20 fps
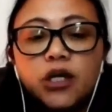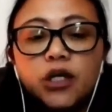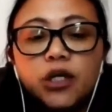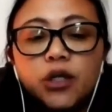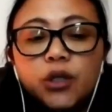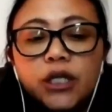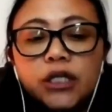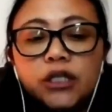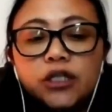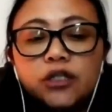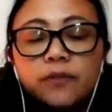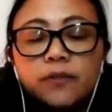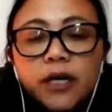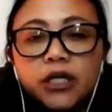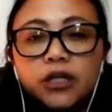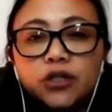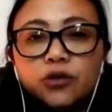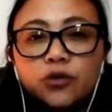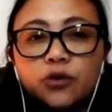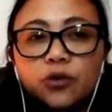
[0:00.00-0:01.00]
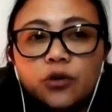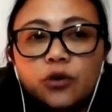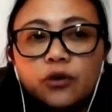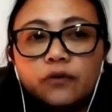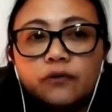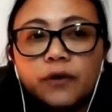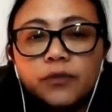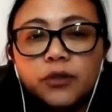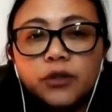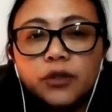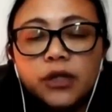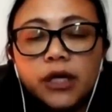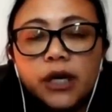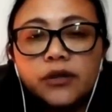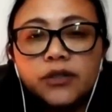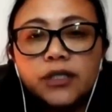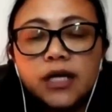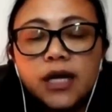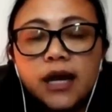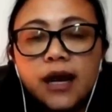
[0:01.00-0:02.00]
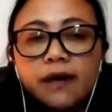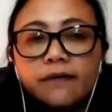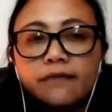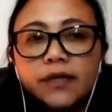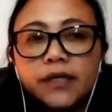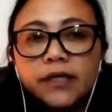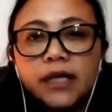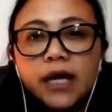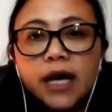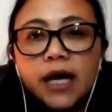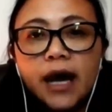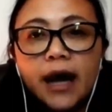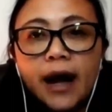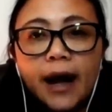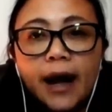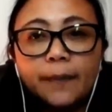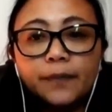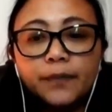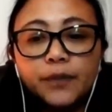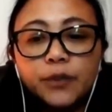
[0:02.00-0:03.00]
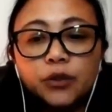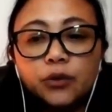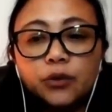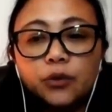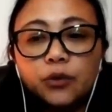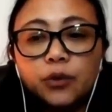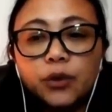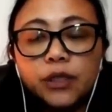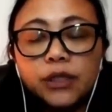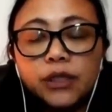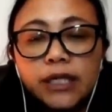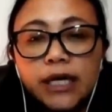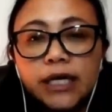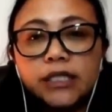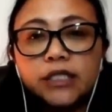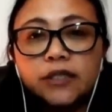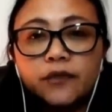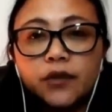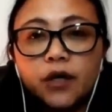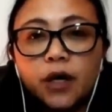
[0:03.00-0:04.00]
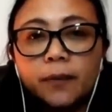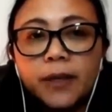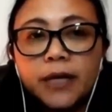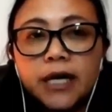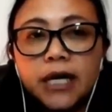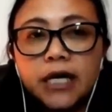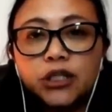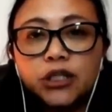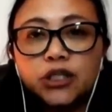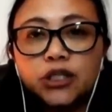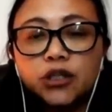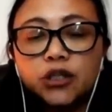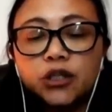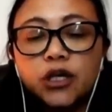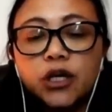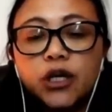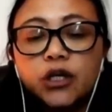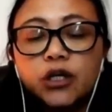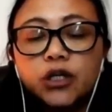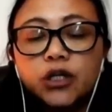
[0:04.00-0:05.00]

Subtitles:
you need to make sure from 2011 up to the date of your application,